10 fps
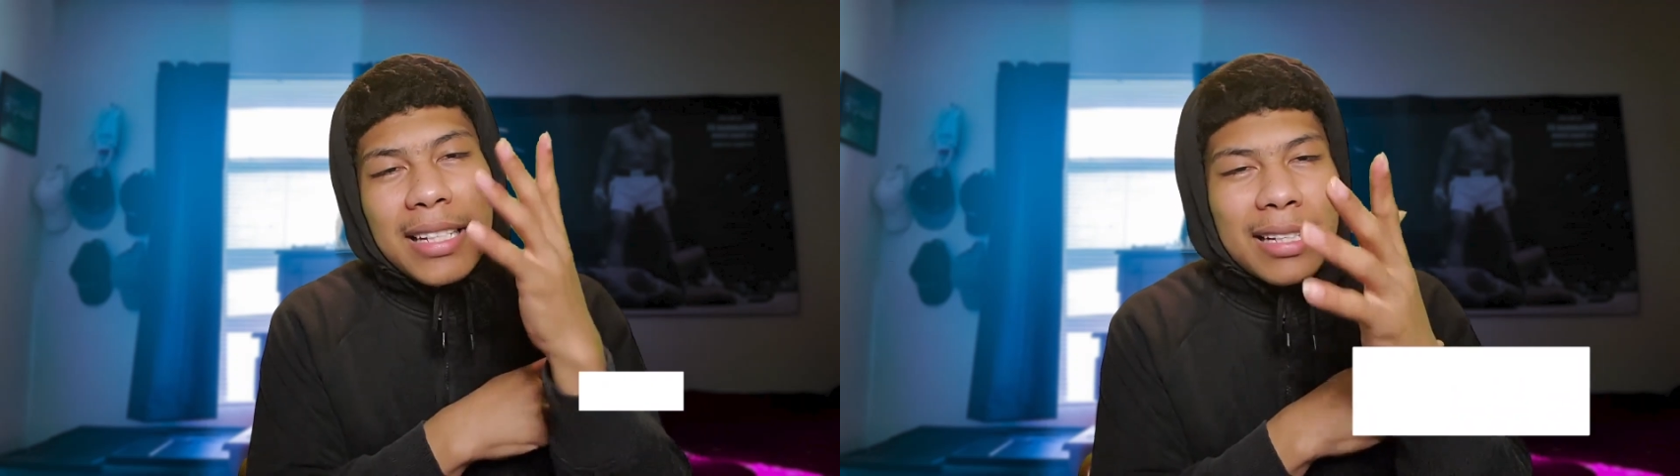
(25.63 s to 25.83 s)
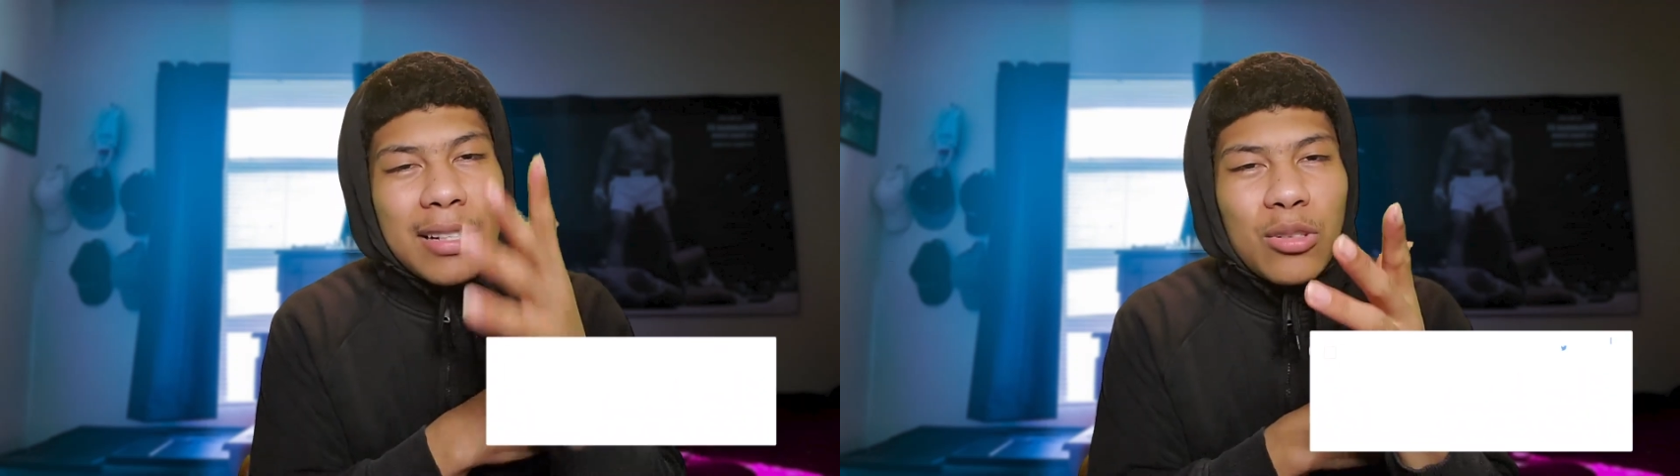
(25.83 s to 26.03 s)

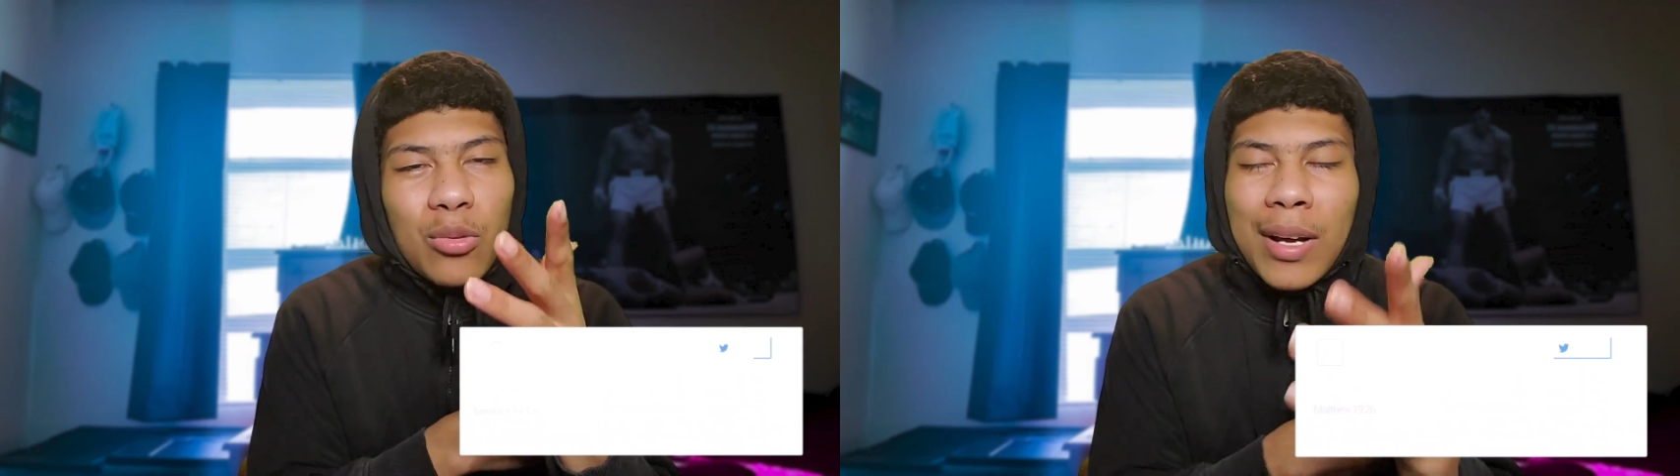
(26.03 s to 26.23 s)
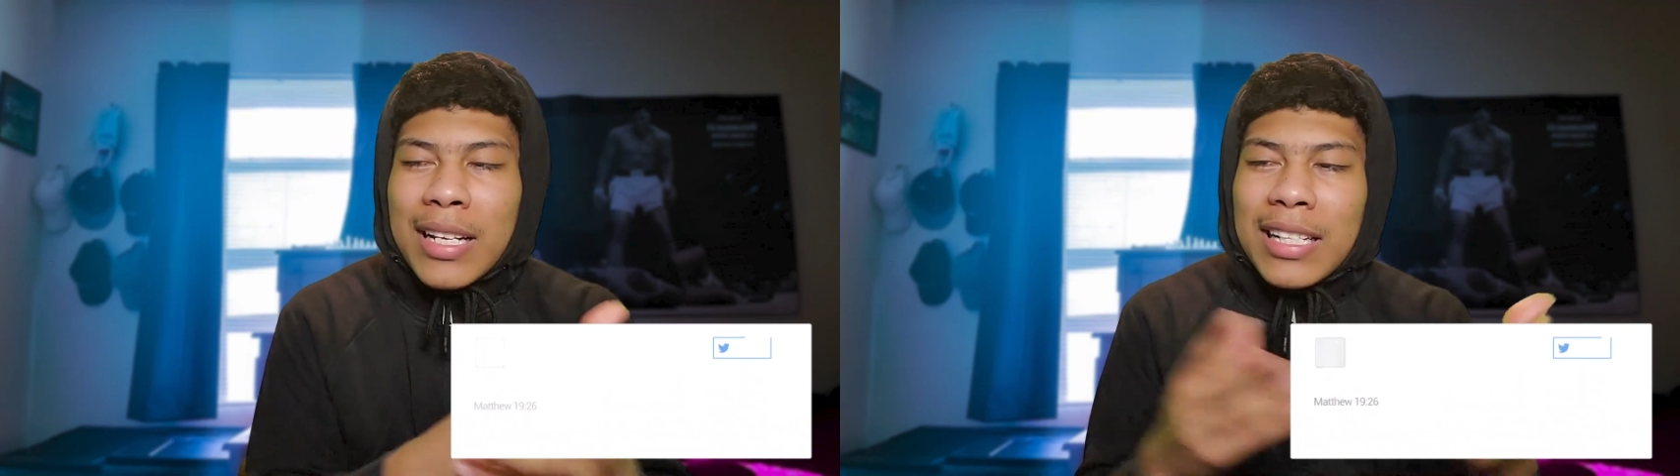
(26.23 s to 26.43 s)
y'all
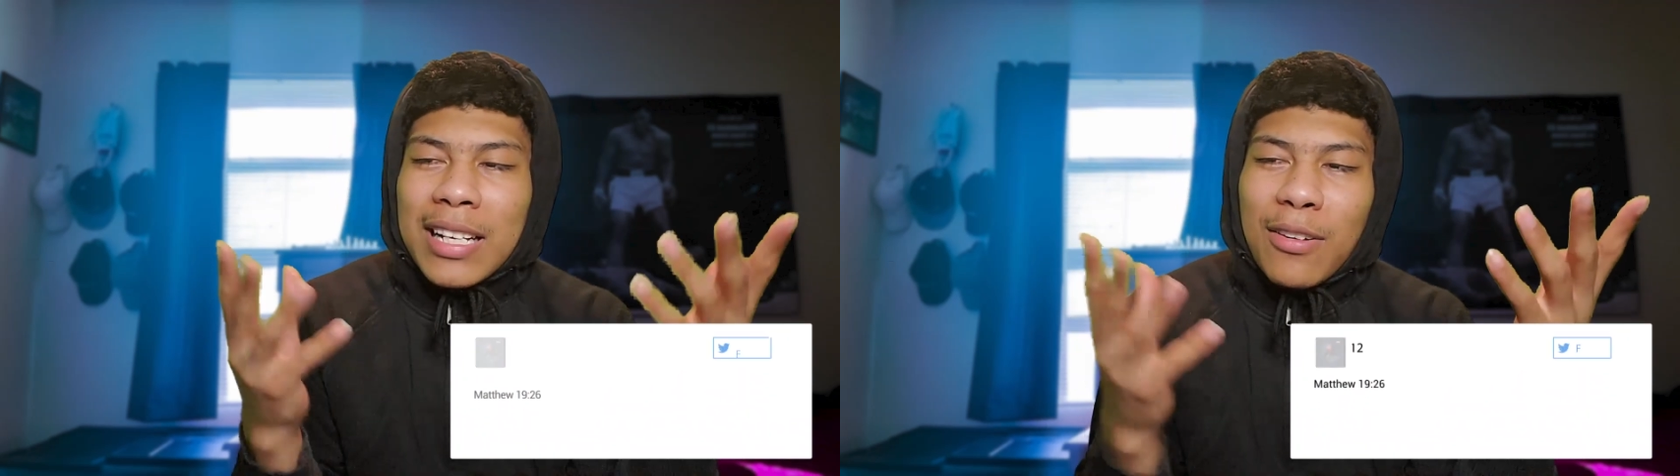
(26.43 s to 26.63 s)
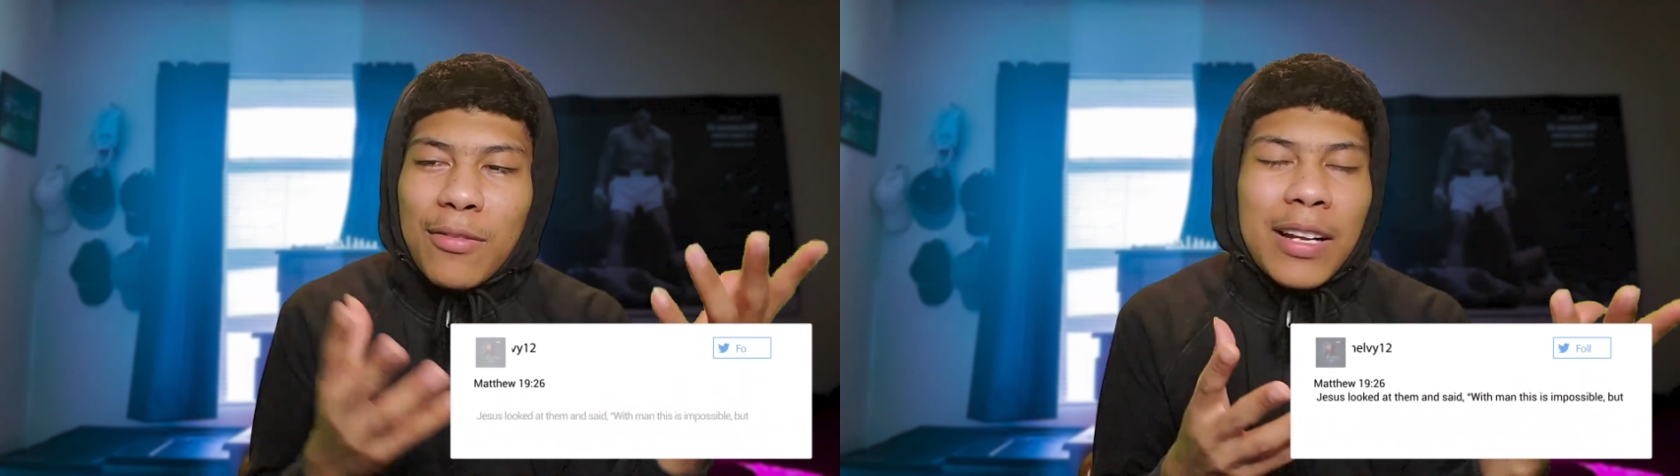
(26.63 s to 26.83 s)

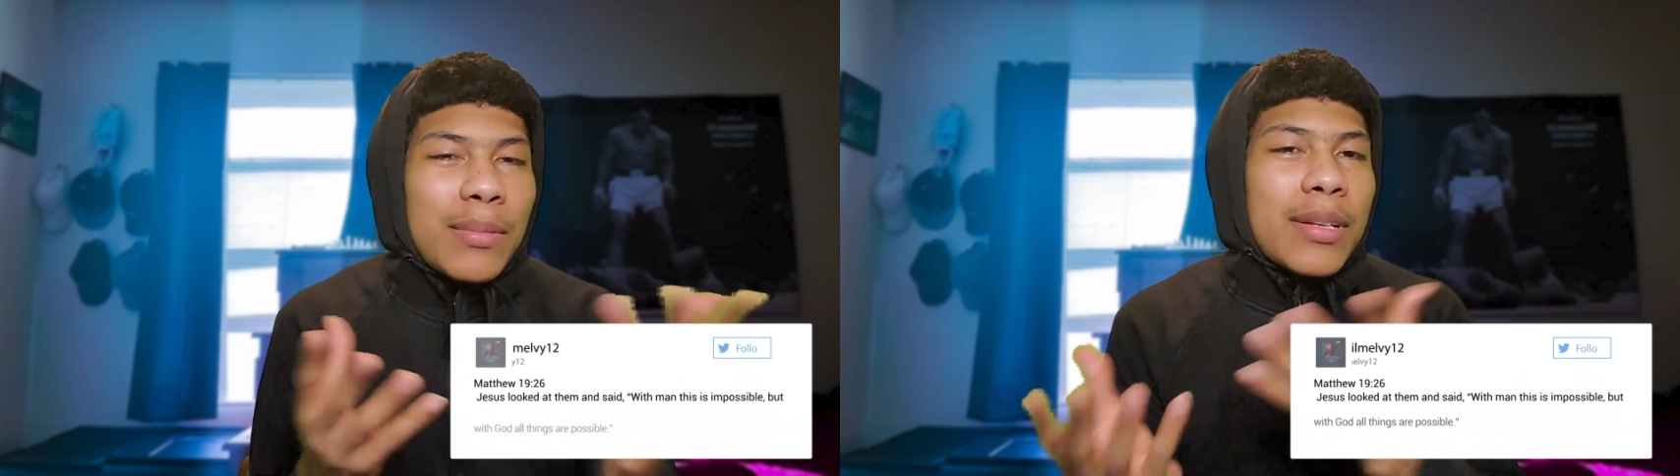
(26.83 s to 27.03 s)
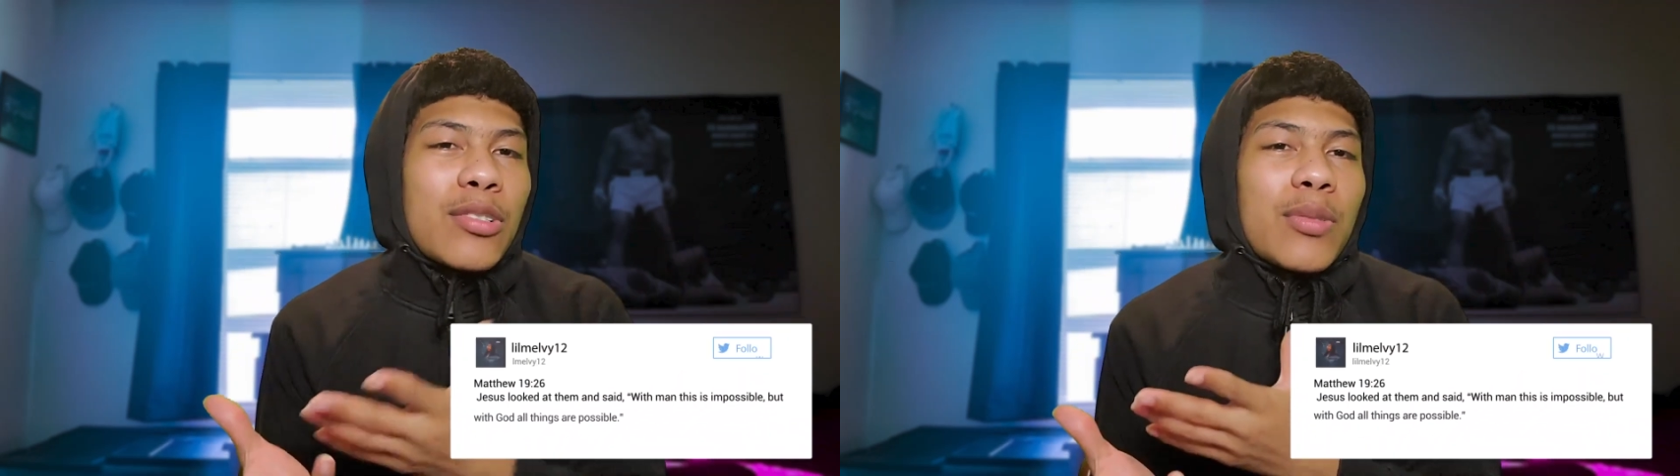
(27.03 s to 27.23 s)
go follow
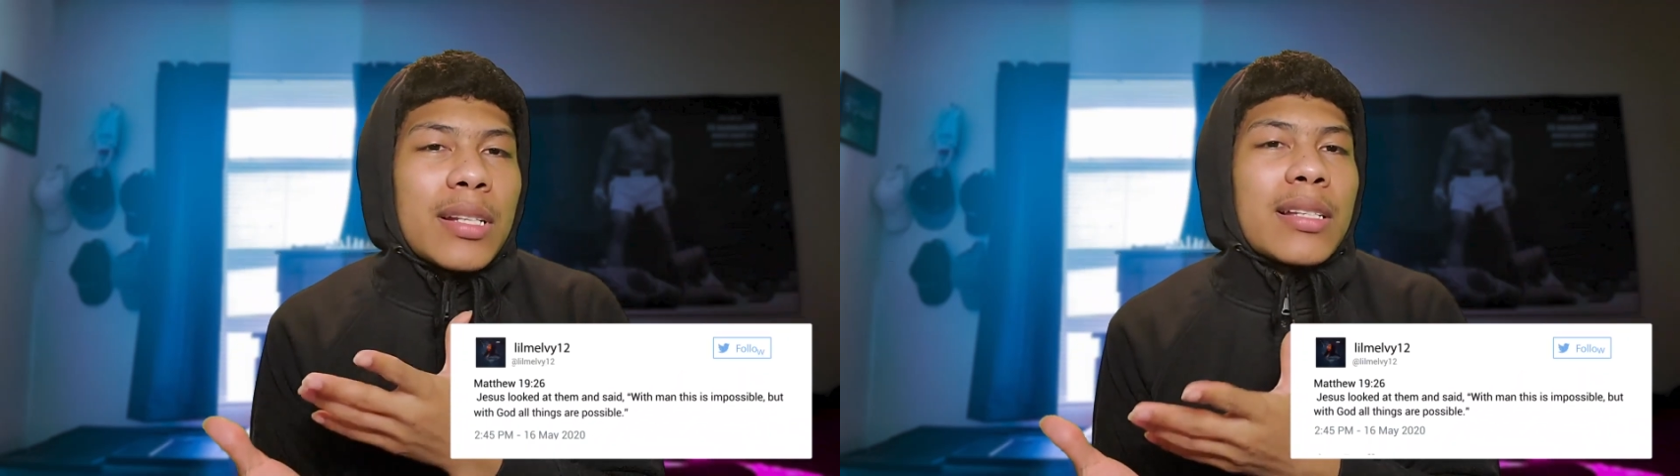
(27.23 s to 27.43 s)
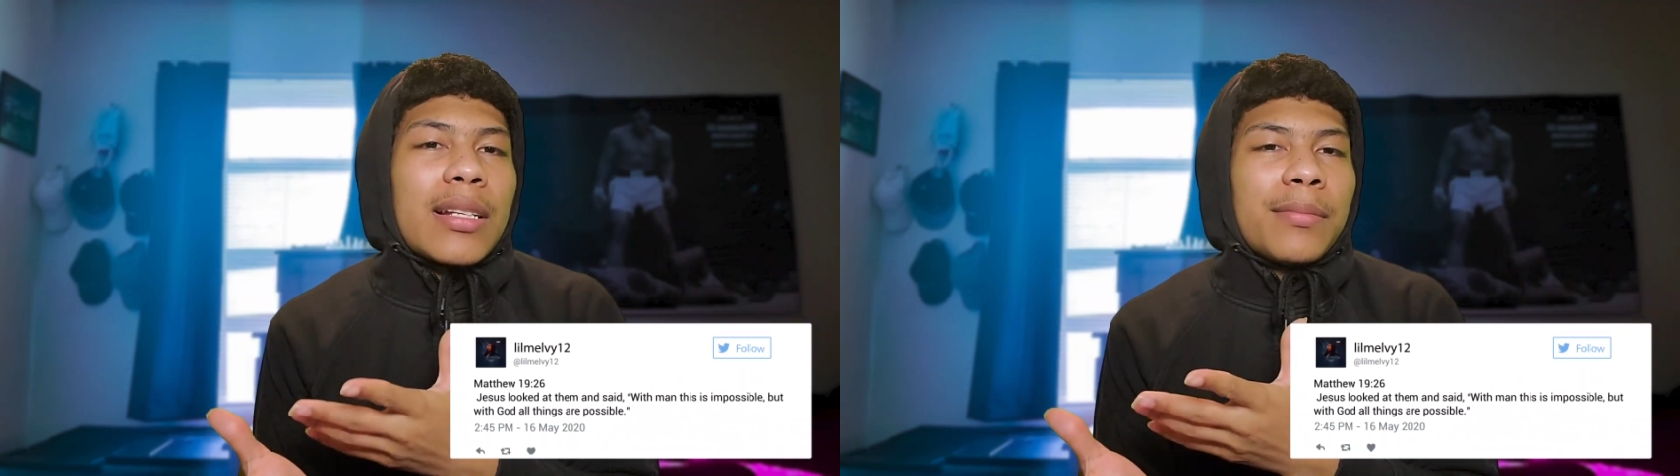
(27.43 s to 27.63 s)
my Twitter,
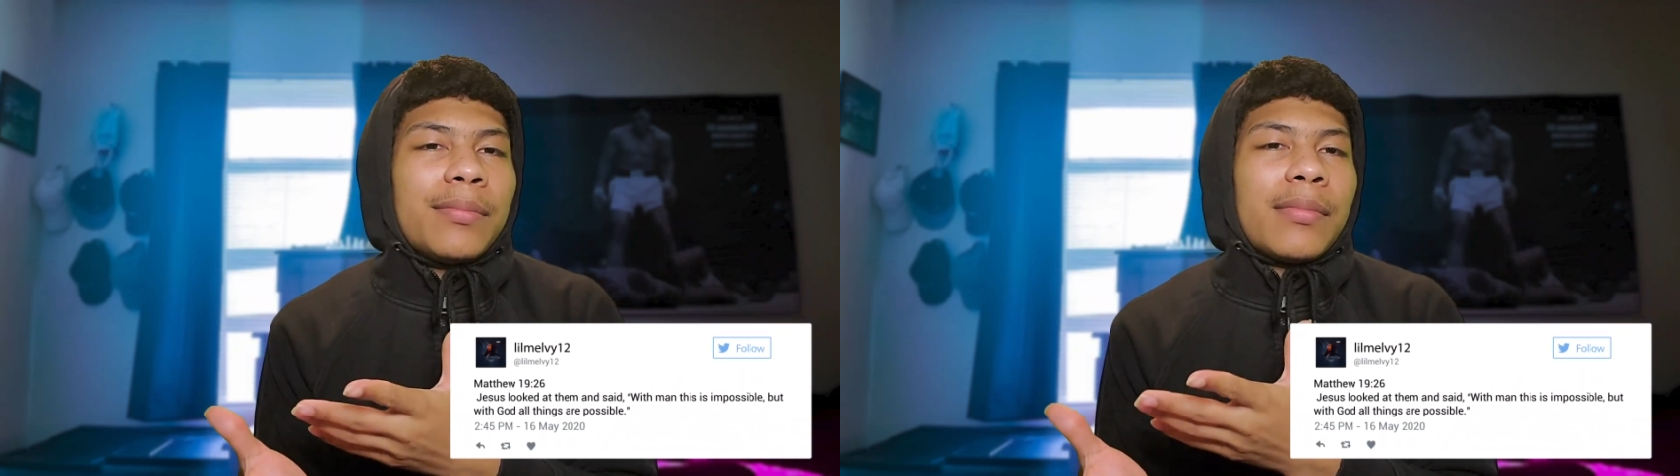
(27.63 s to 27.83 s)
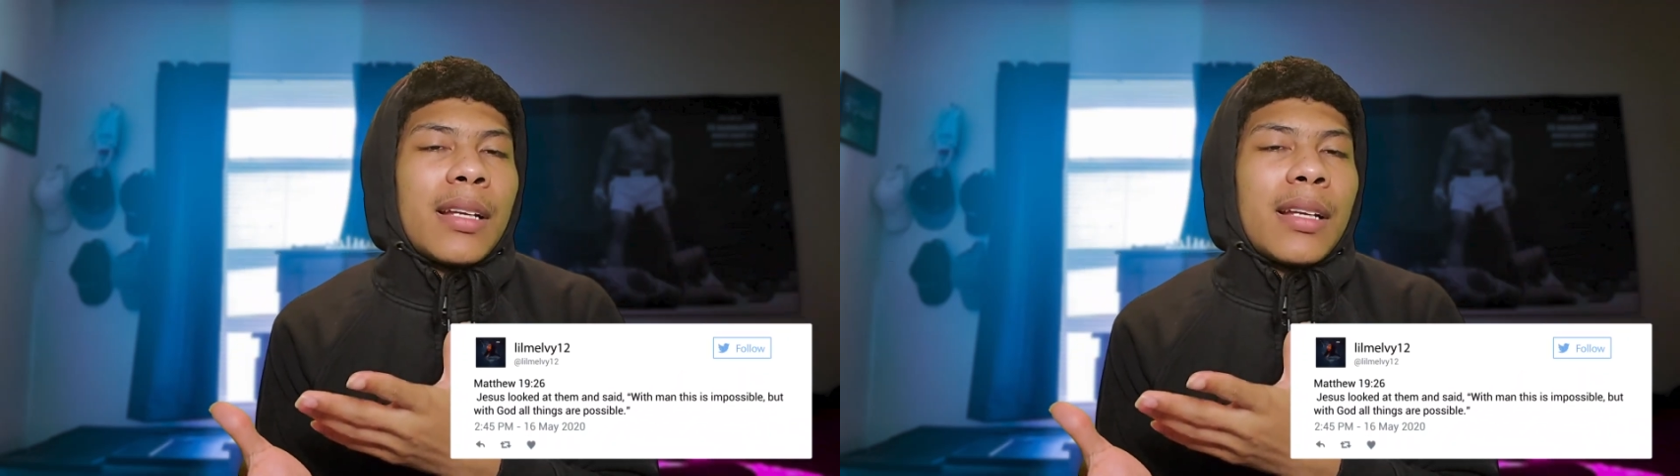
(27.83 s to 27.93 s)
son.